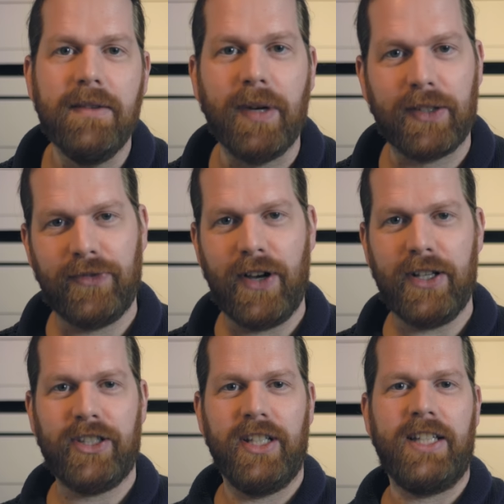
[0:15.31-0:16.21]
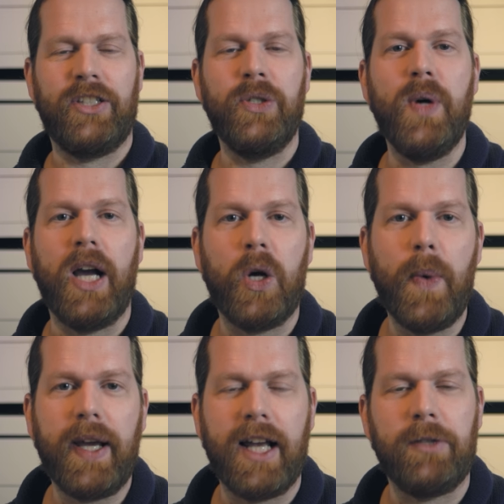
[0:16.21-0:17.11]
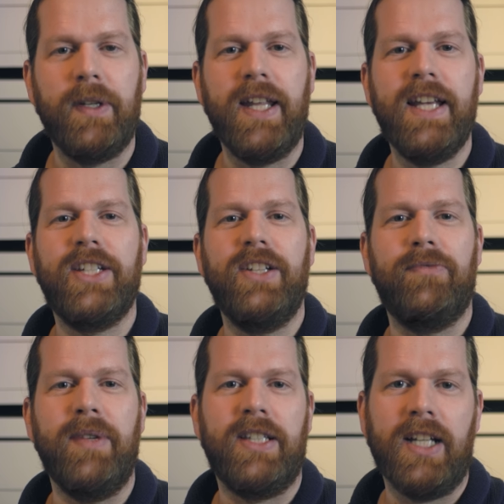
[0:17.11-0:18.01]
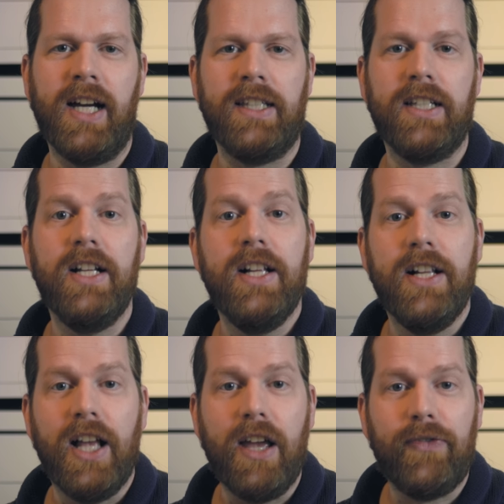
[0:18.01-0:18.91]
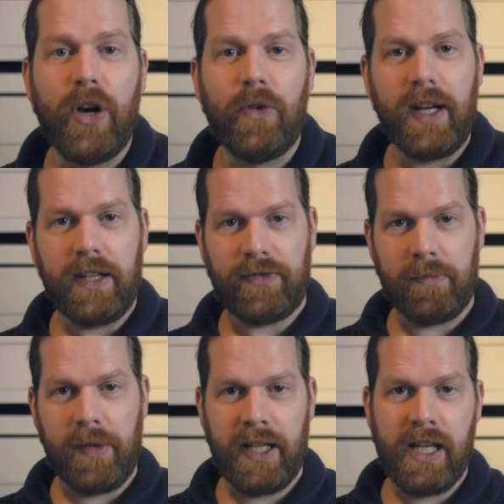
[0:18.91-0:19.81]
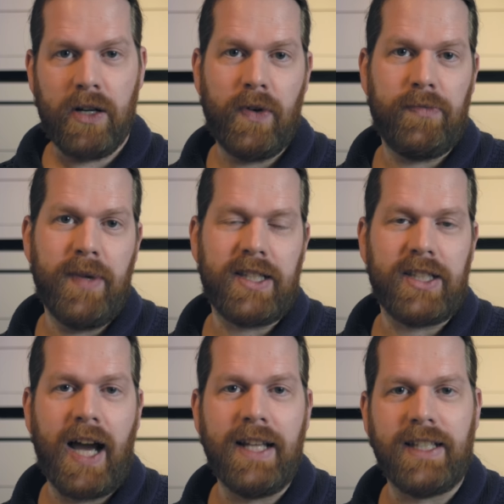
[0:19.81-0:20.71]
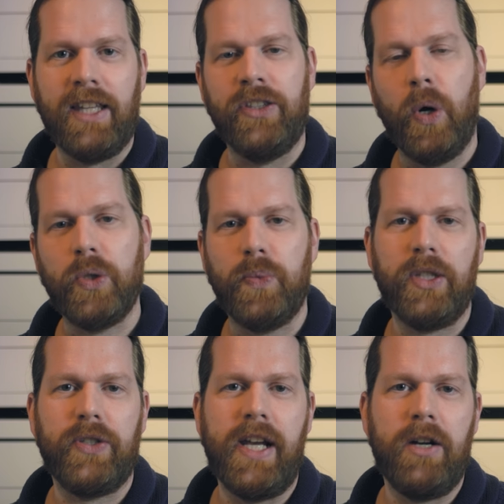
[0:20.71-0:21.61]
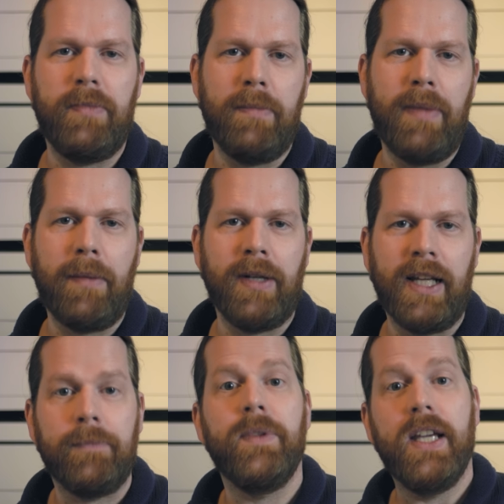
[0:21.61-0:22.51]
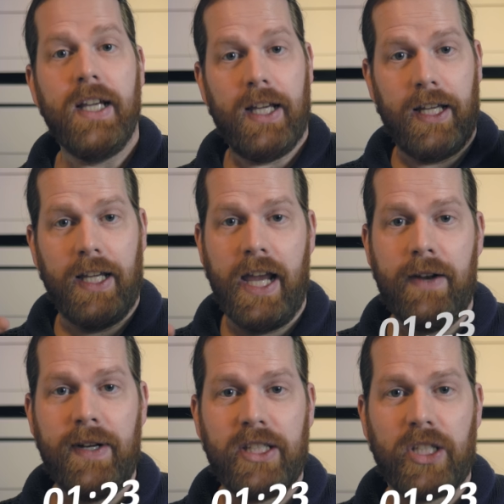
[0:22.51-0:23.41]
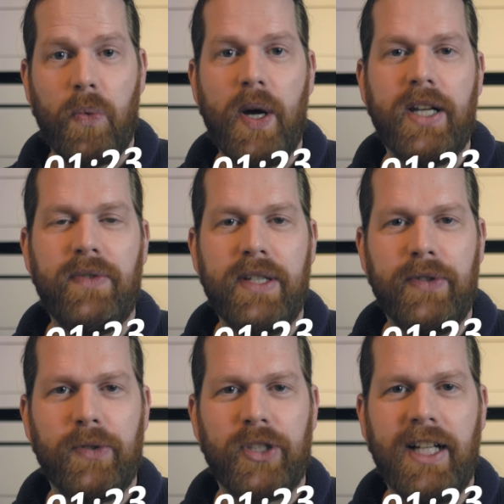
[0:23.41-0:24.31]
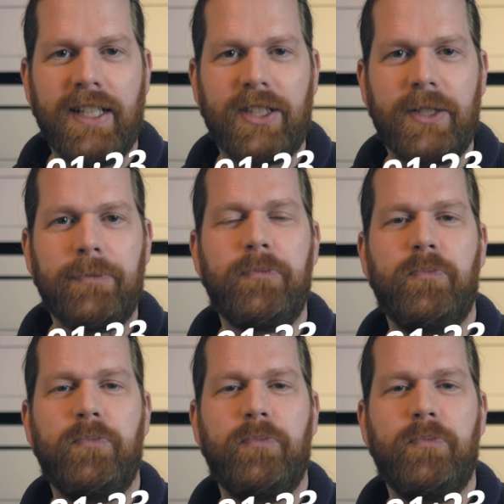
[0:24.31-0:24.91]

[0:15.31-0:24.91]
But first, let's do a quick explanation of mid-size. If you're already familiar with mid-size and don't want to hear my babbling, here is where the review starts.